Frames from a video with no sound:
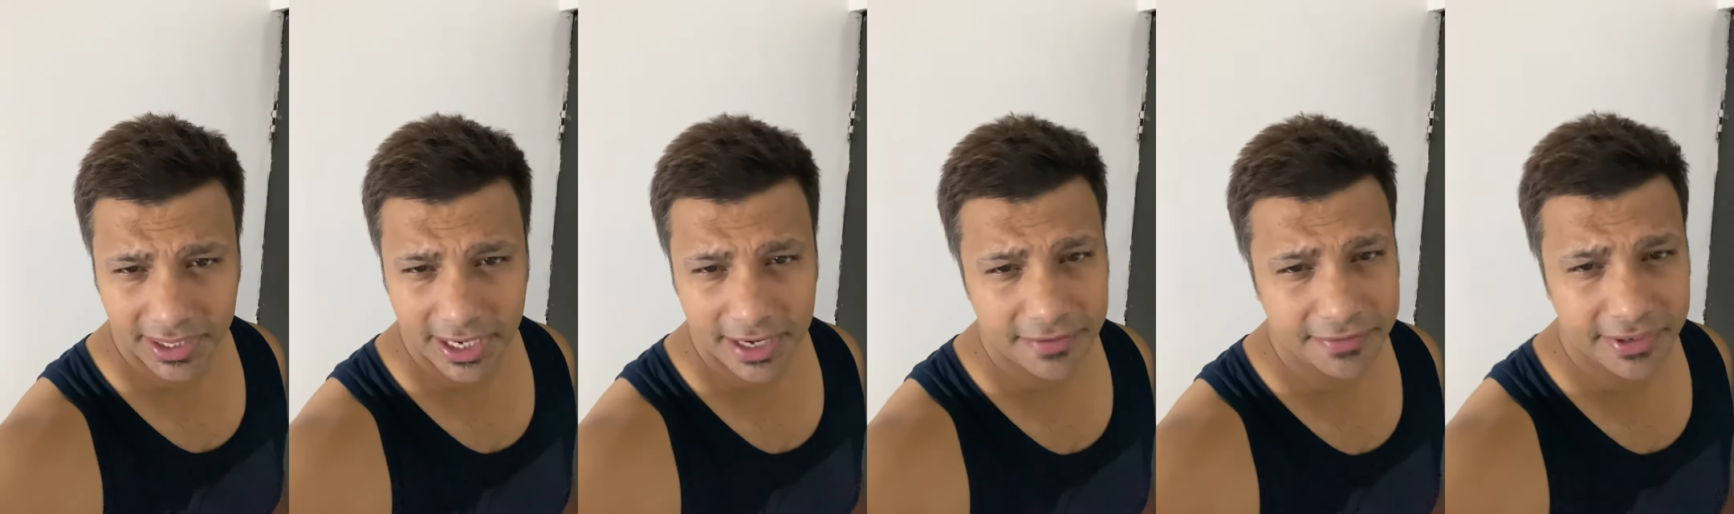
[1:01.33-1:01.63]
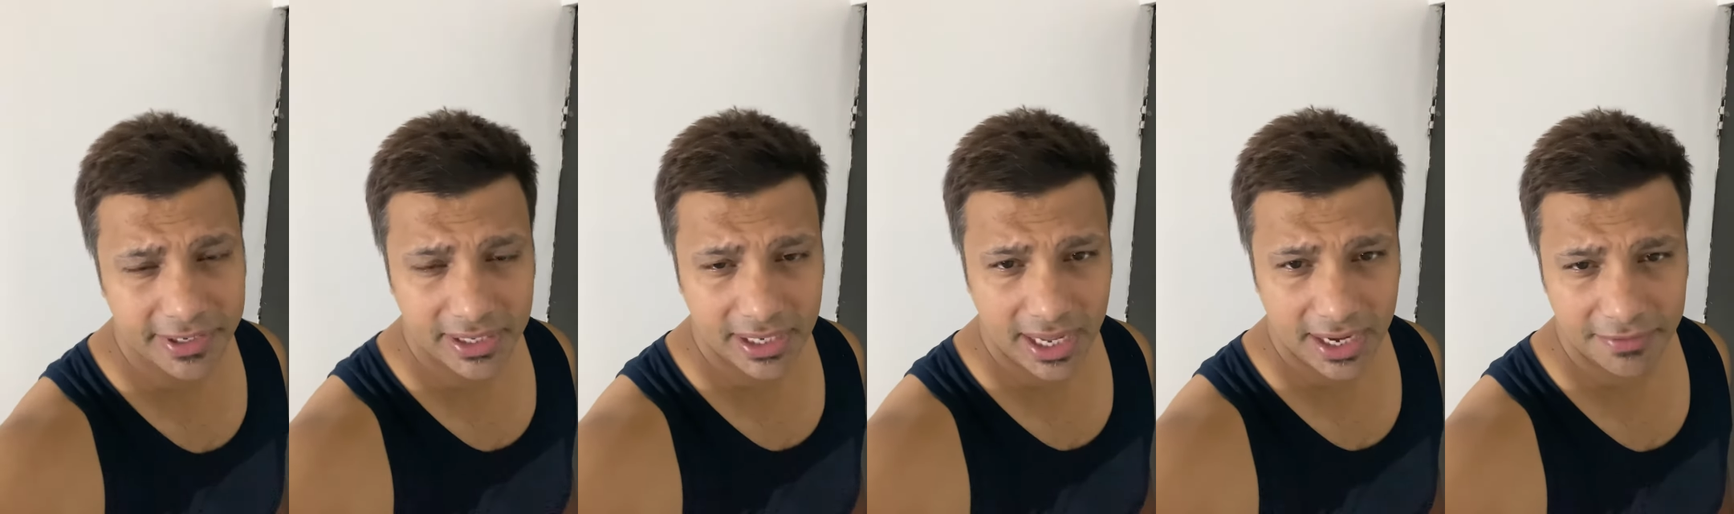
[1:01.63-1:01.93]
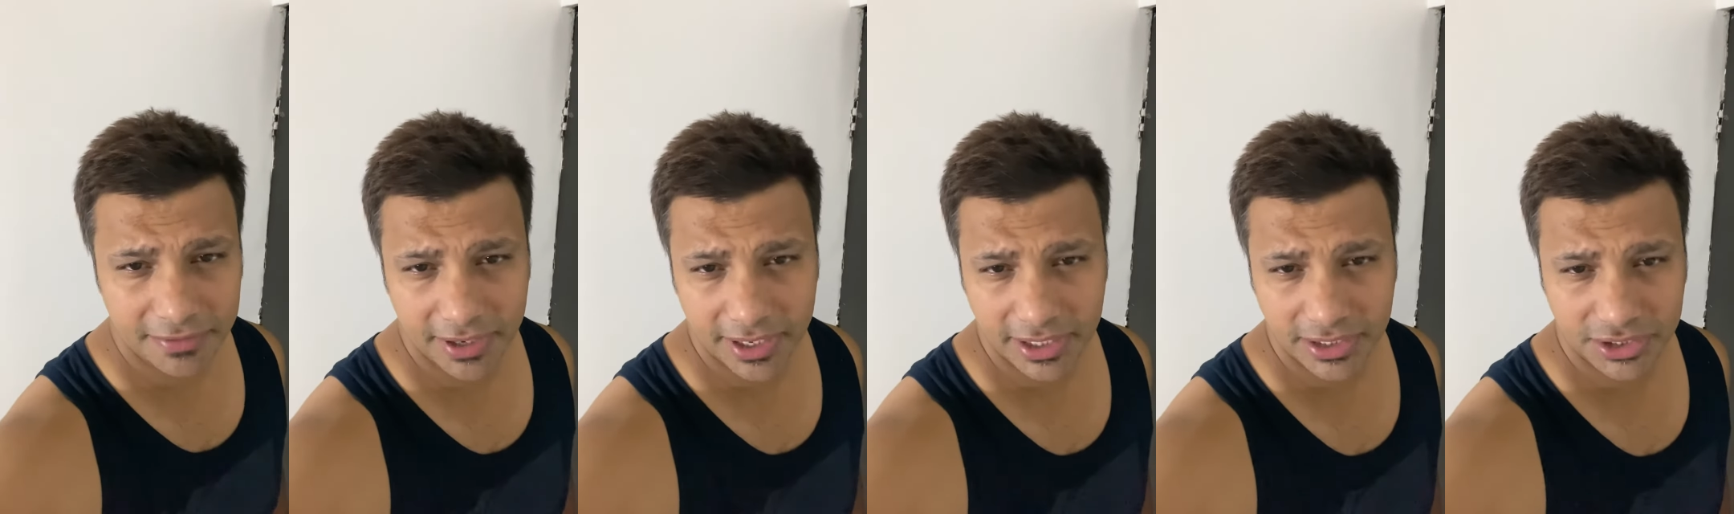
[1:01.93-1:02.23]
I feel like
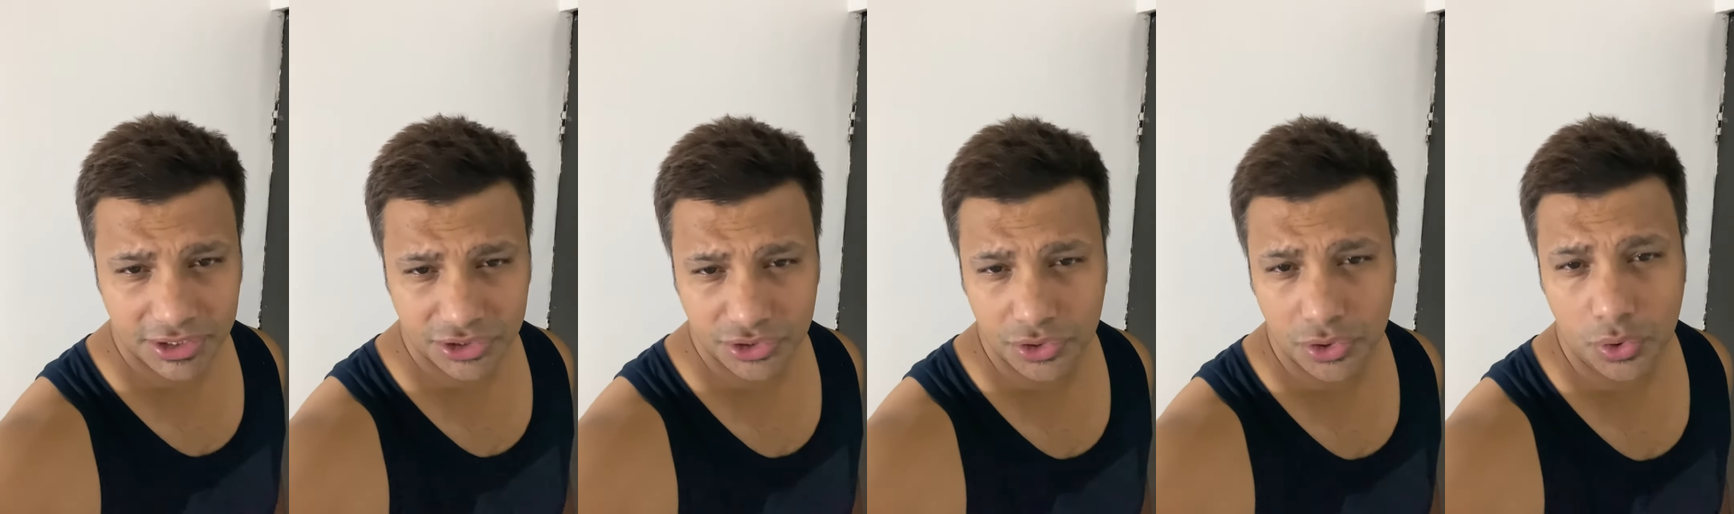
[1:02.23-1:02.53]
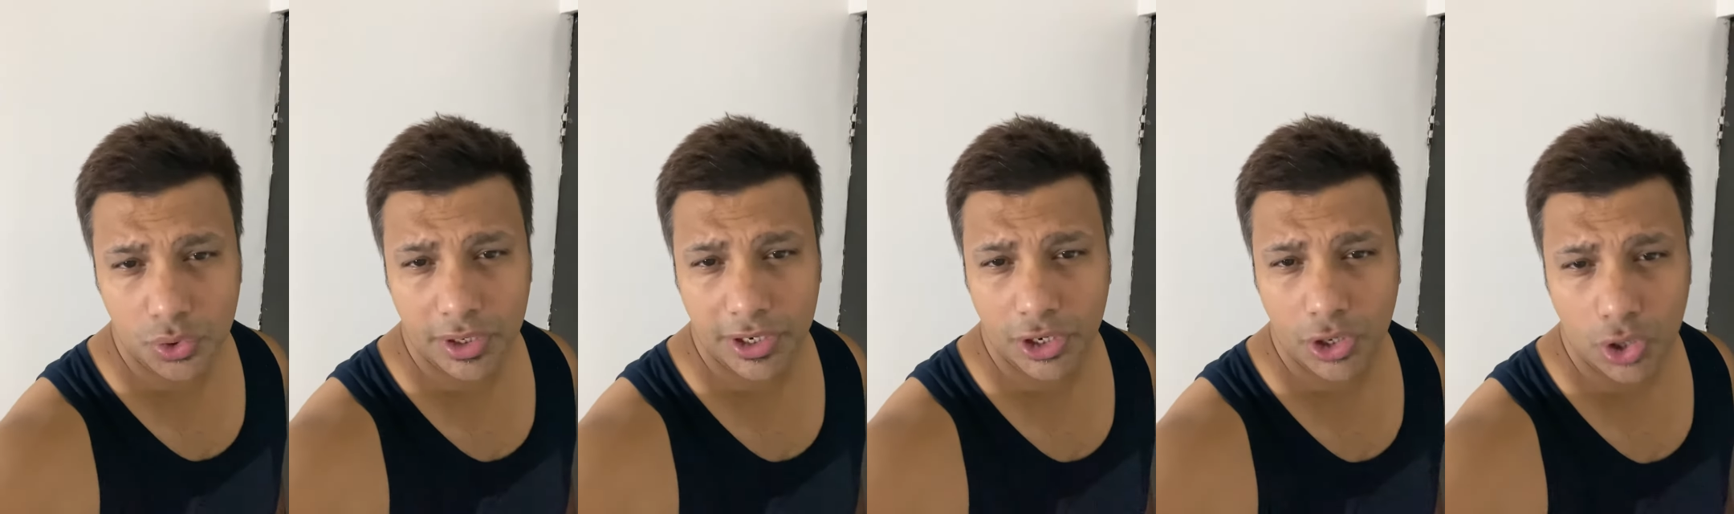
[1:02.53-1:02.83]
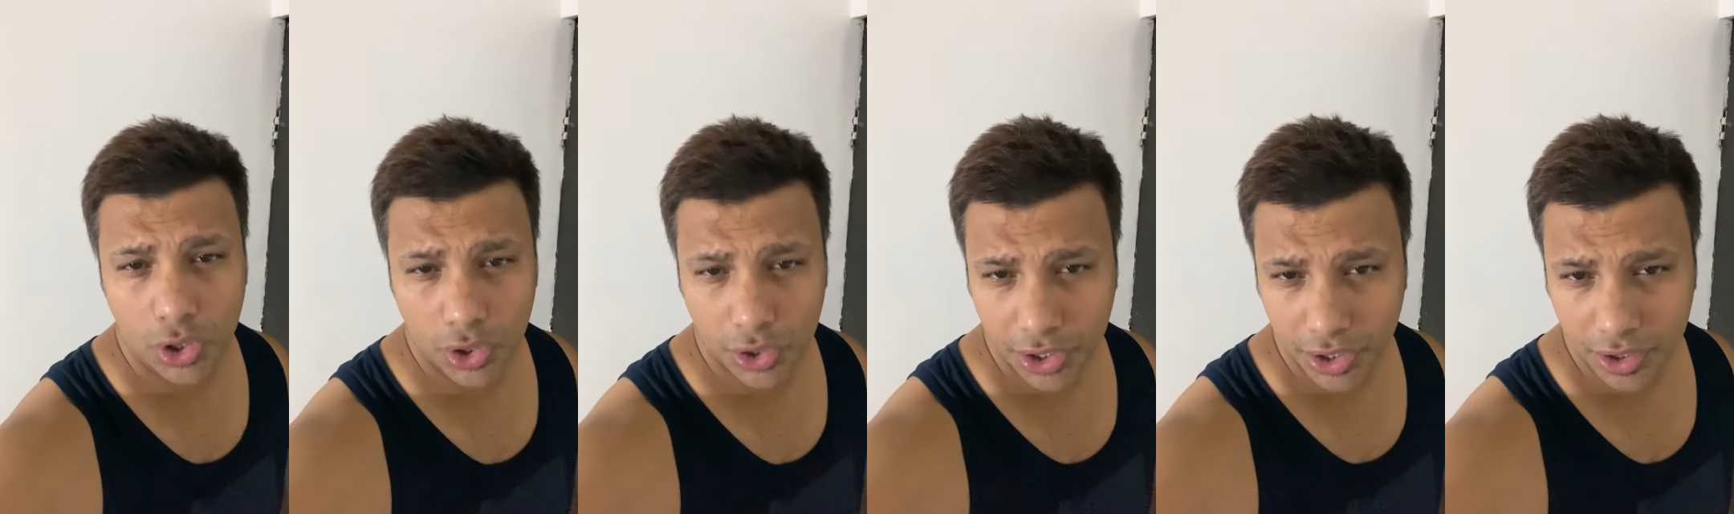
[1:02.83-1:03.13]
fucking just go and
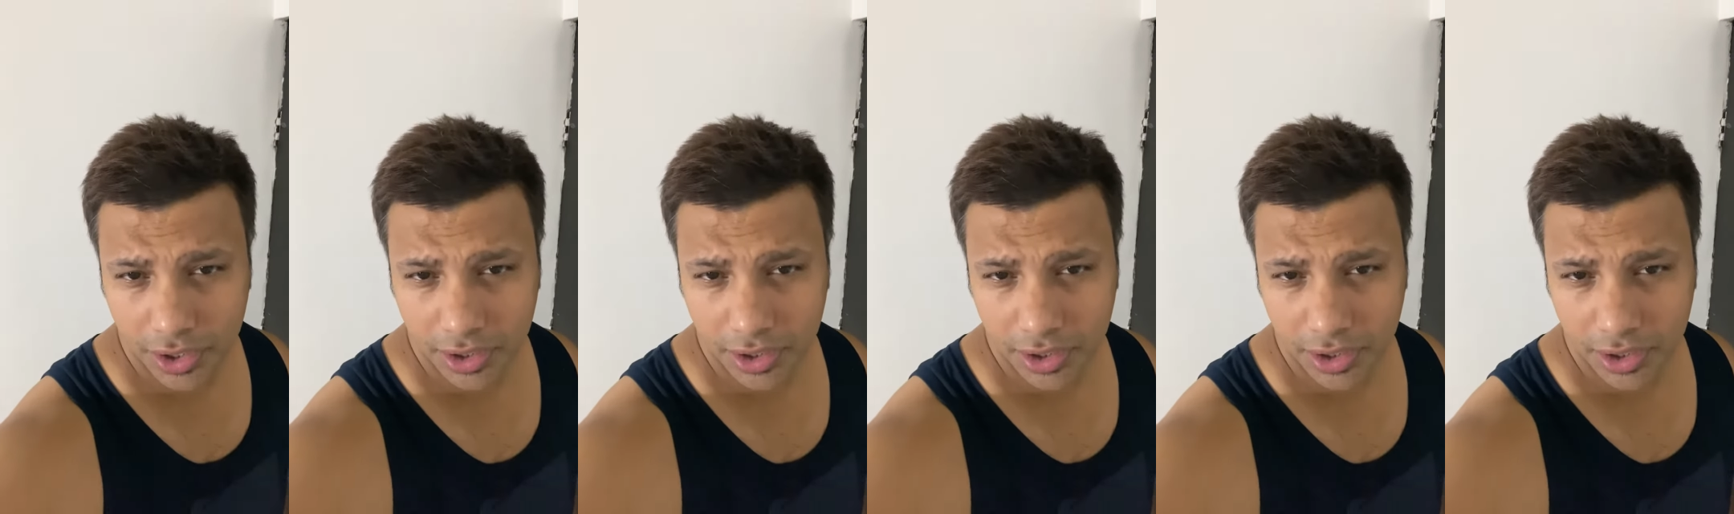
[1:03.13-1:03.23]
hog